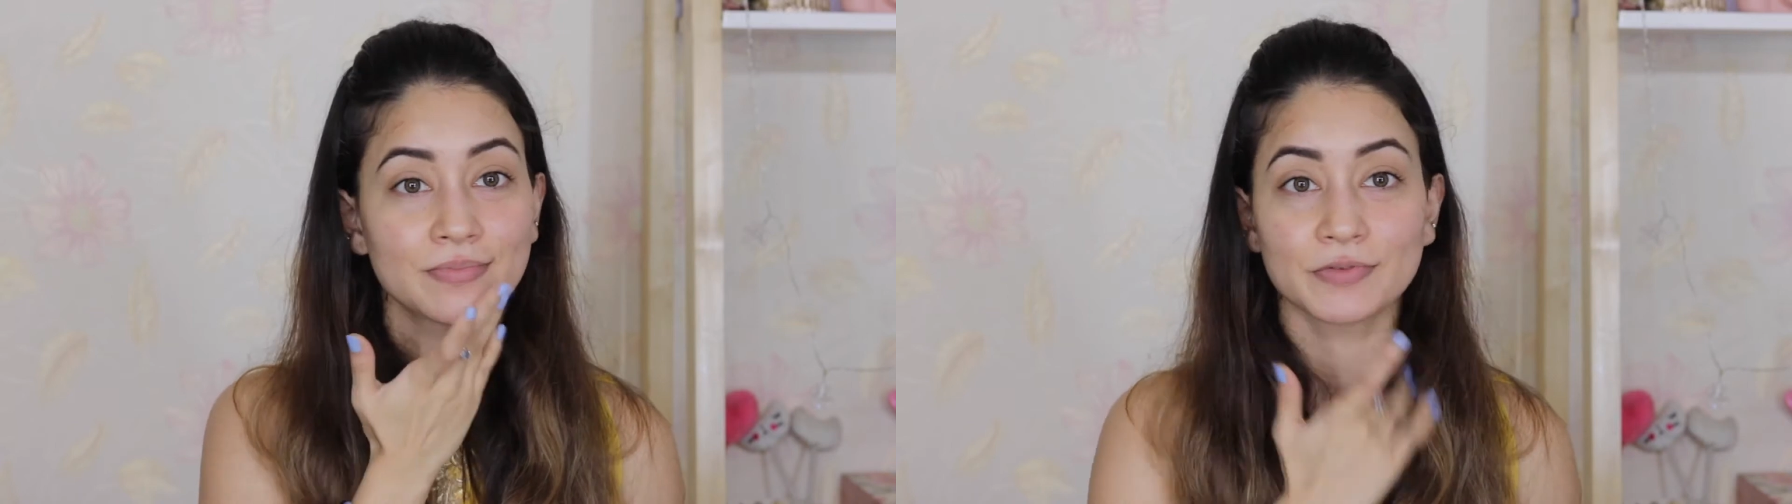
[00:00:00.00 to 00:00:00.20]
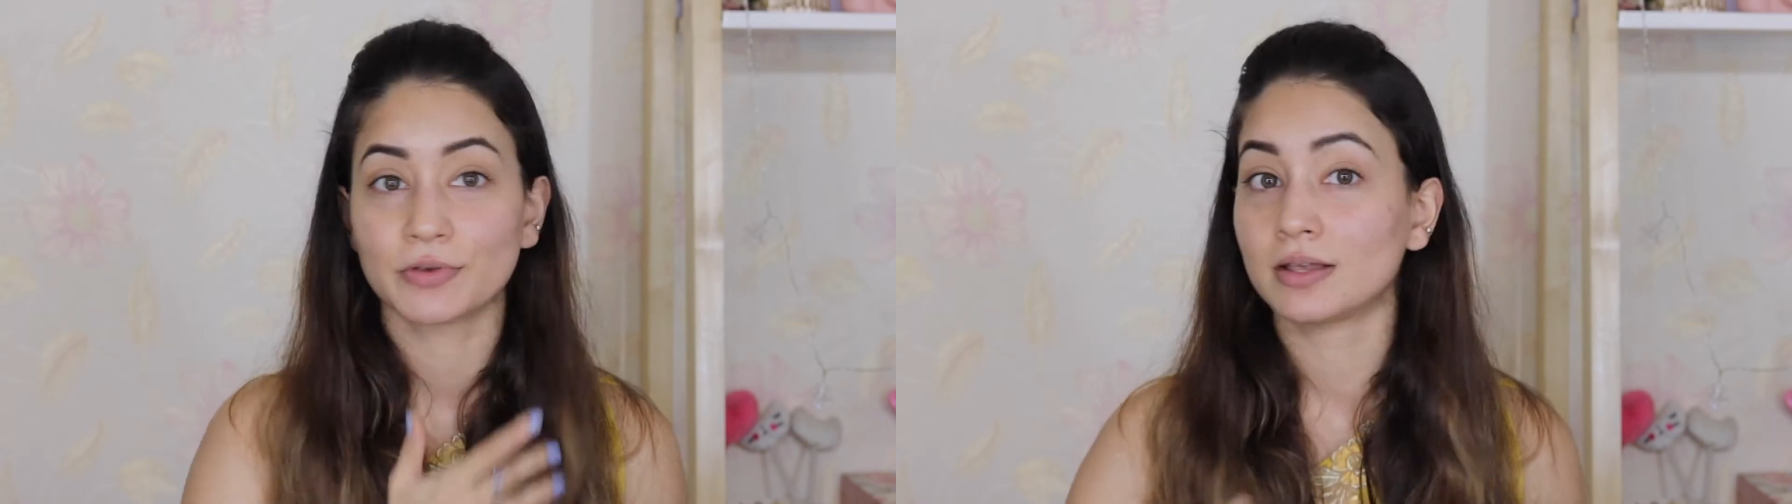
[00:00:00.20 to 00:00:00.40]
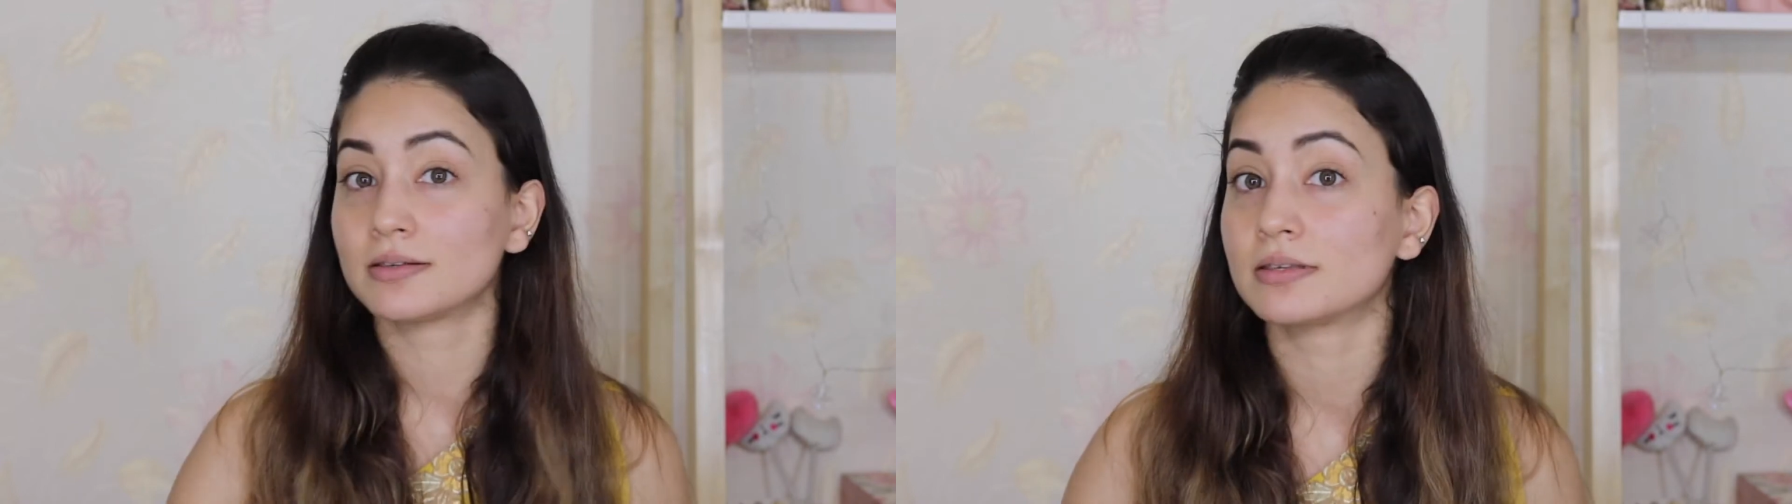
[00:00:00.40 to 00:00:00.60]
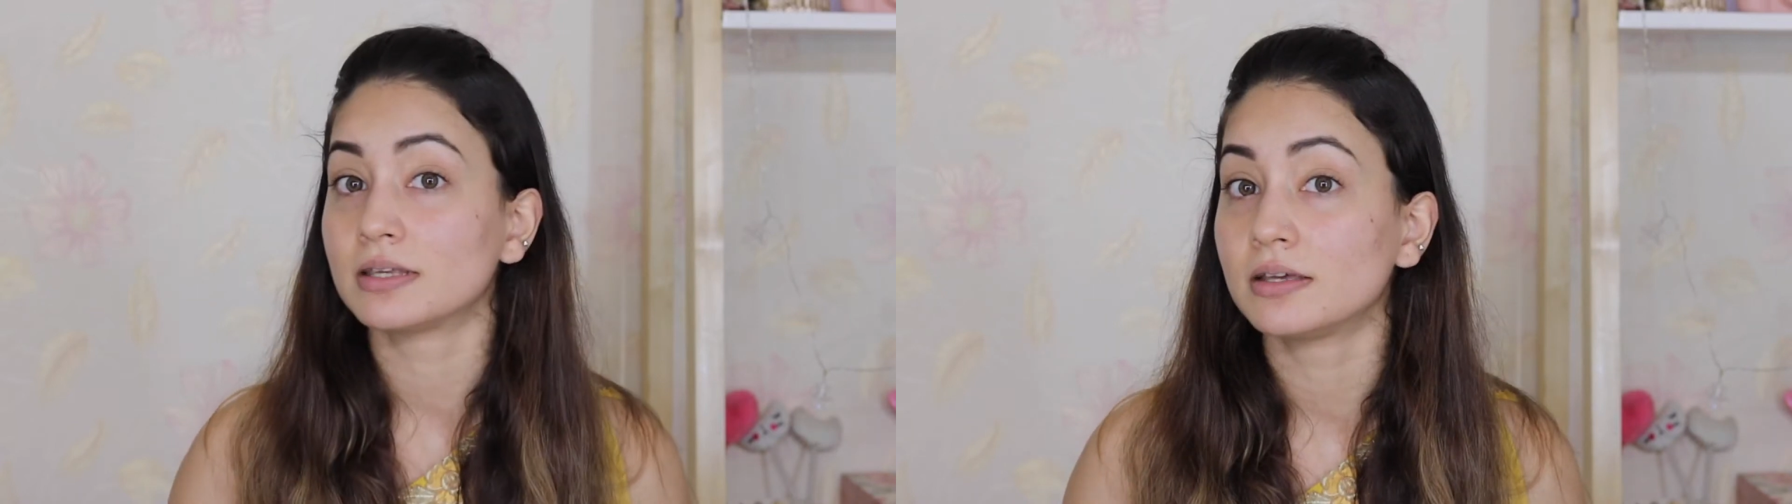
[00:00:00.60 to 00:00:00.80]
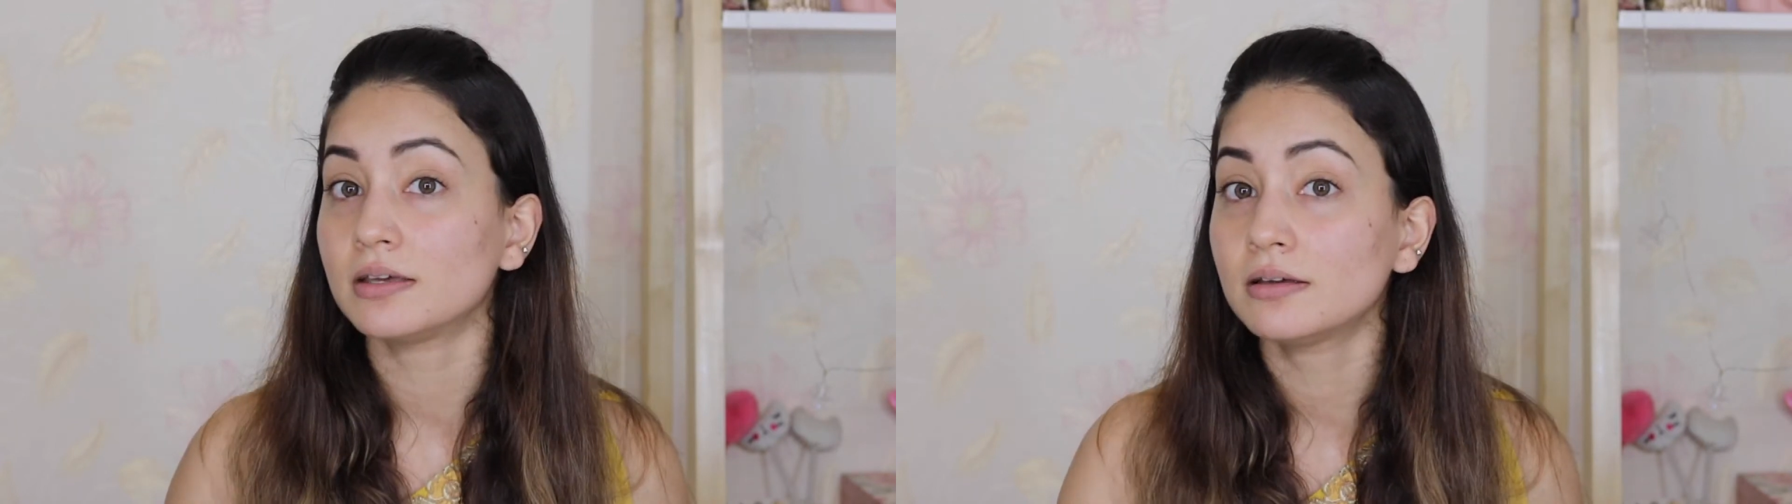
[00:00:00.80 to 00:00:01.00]
So you can
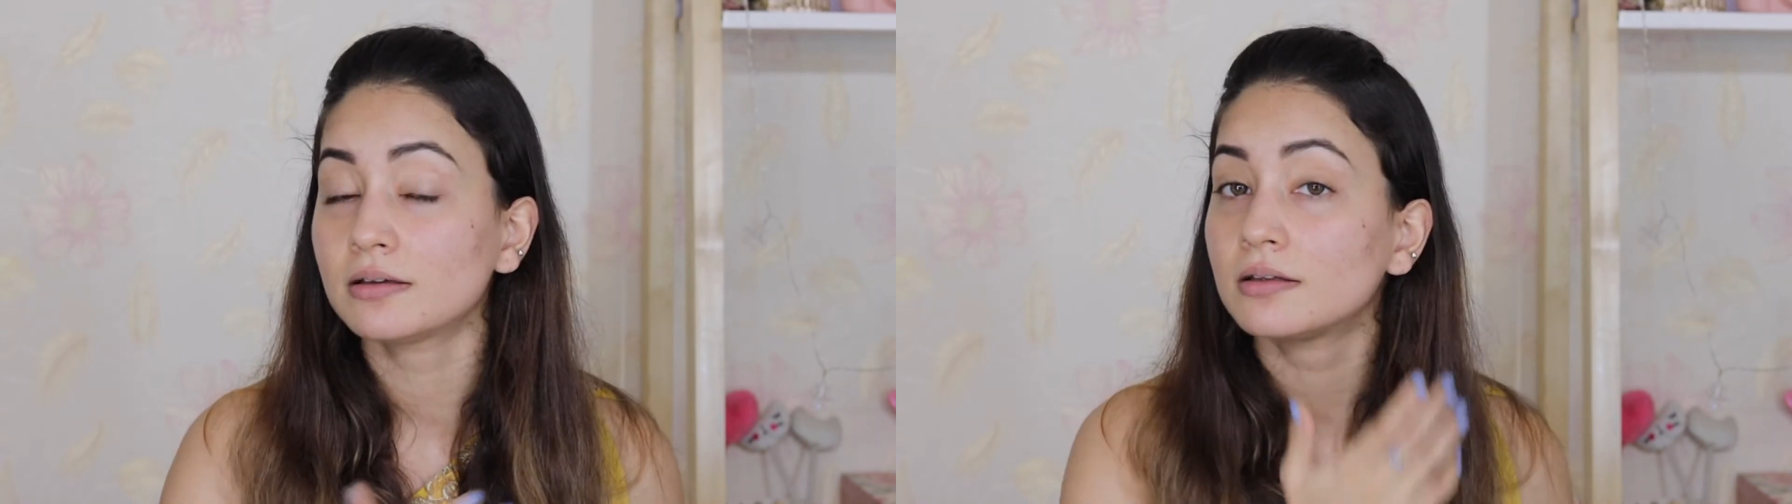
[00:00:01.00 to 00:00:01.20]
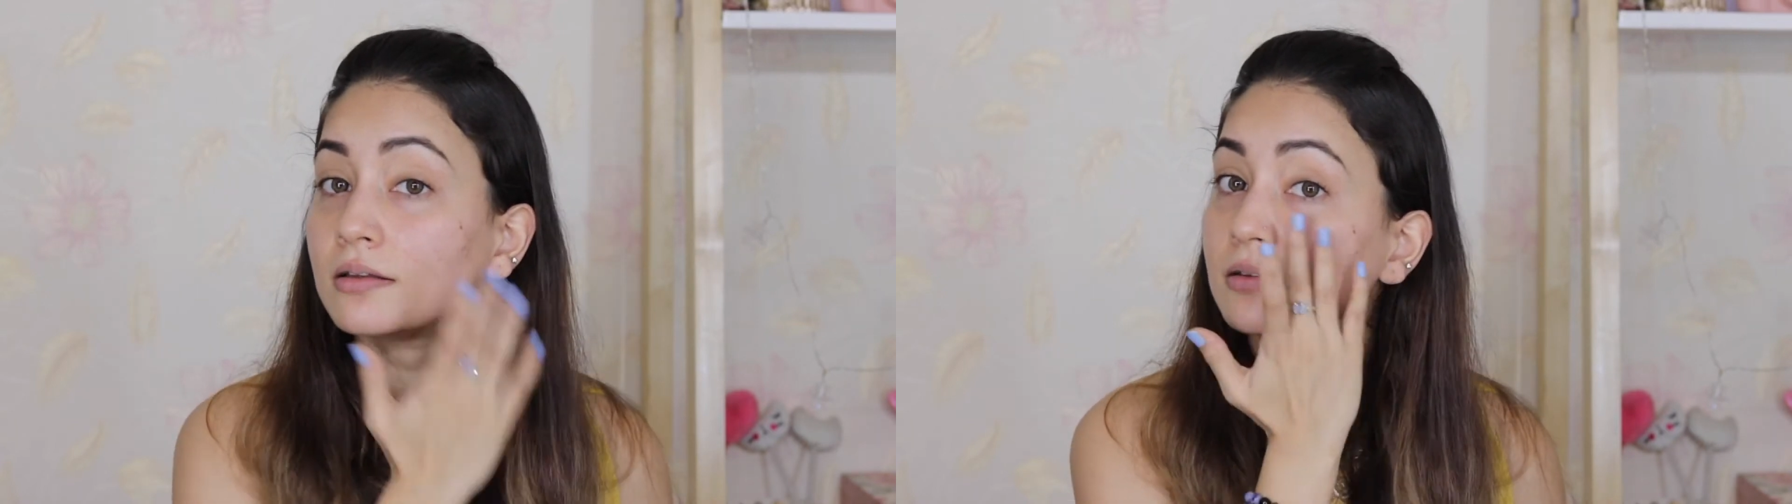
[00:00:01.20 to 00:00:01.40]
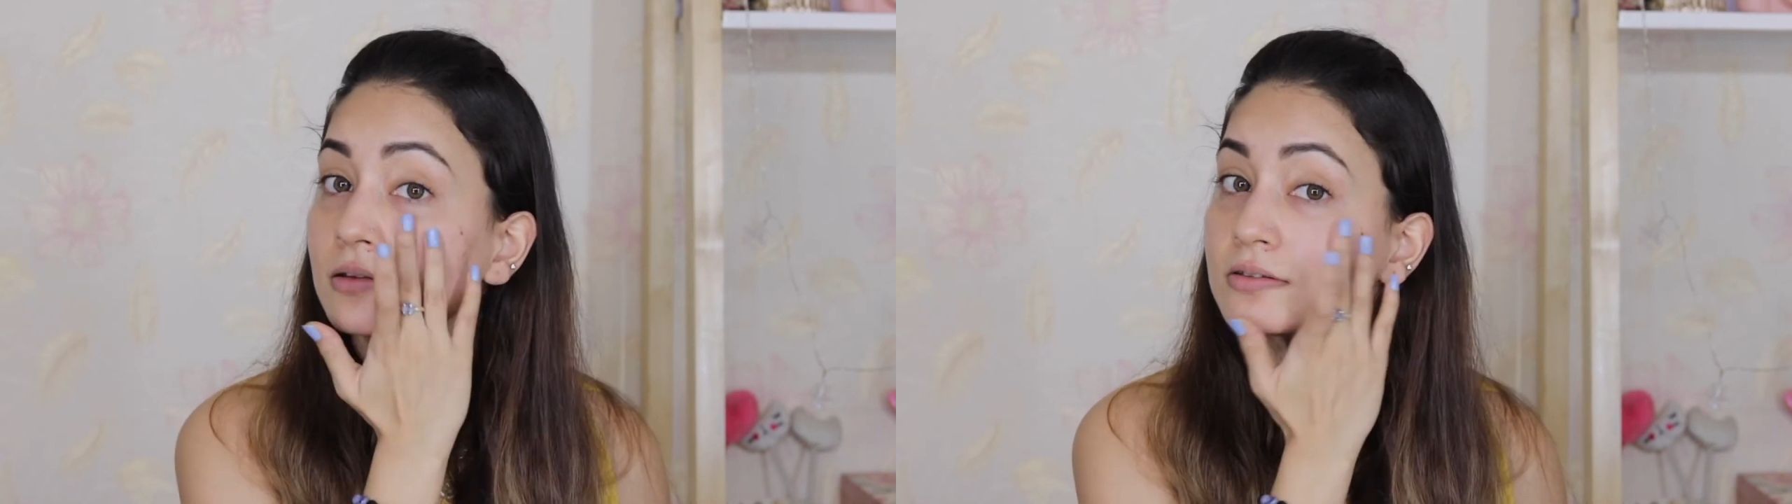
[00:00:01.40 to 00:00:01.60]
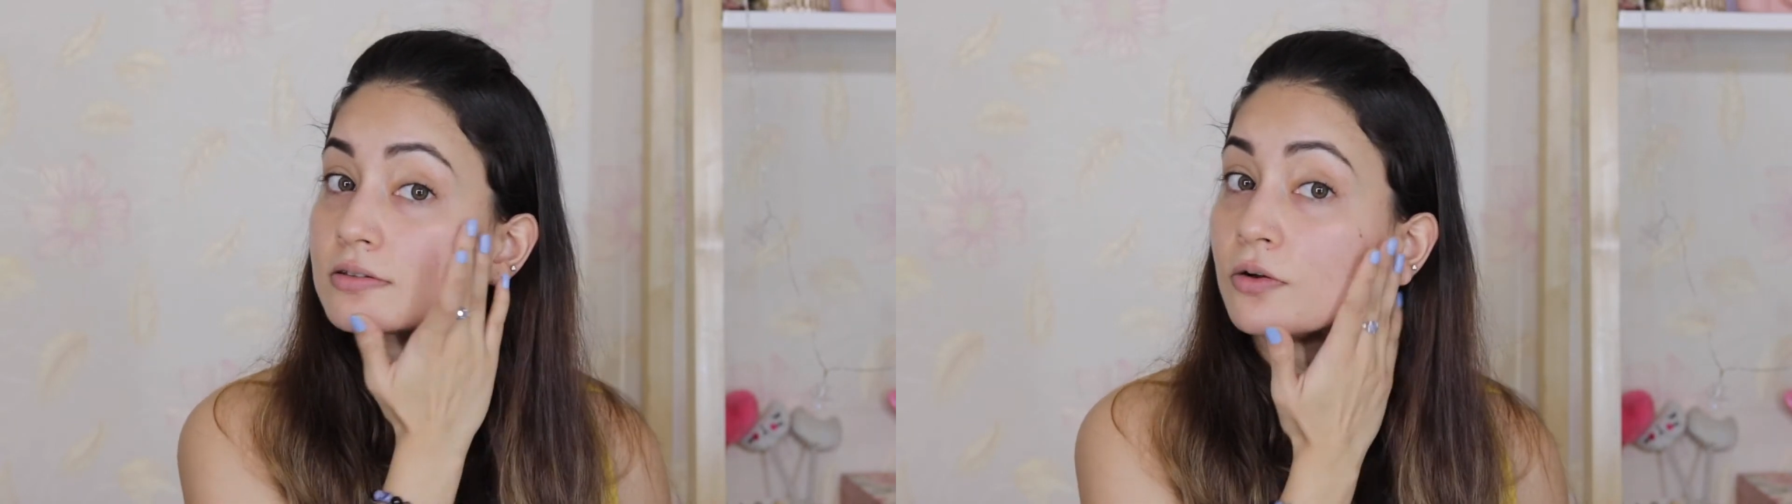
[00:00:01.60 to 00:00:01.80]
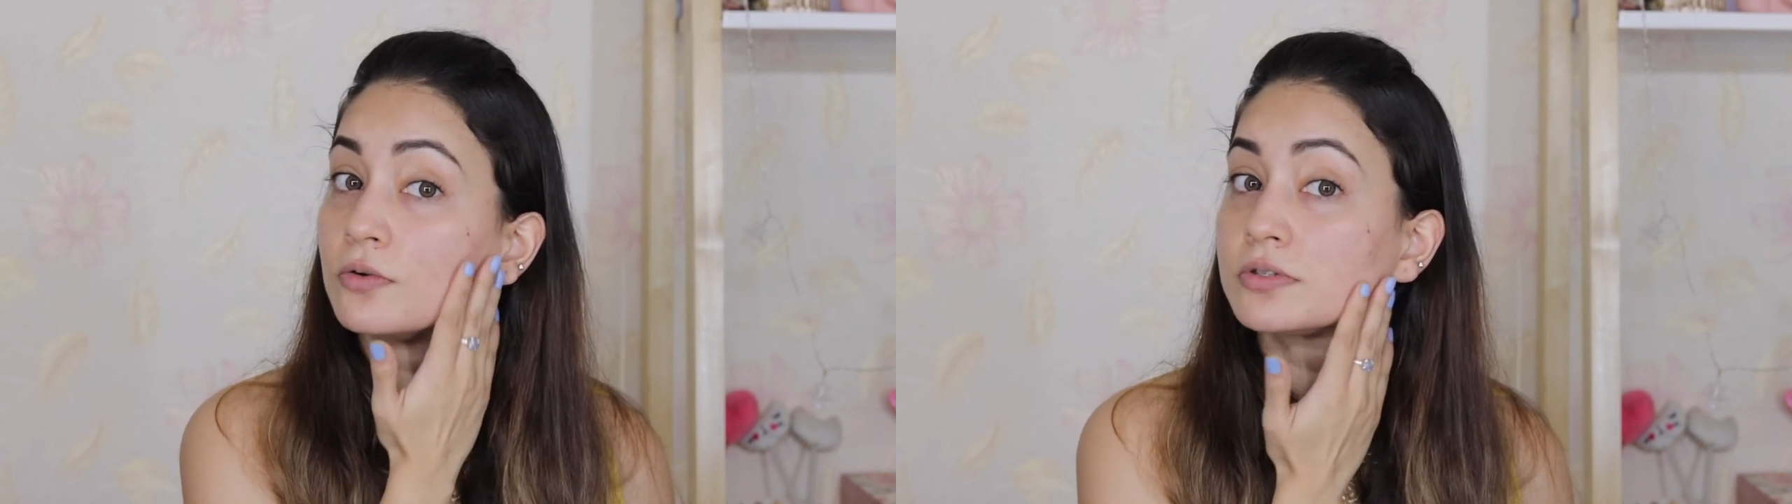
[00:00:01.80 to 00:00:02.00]
see
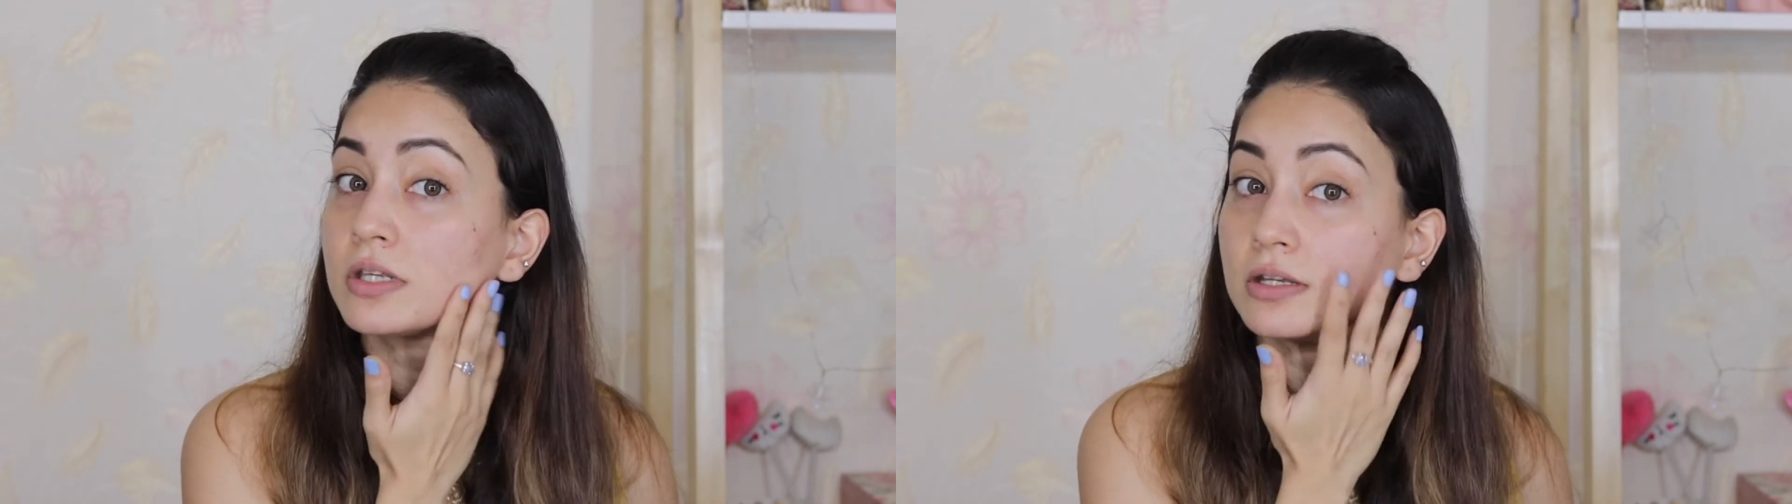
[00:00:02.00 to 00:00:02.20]
this goes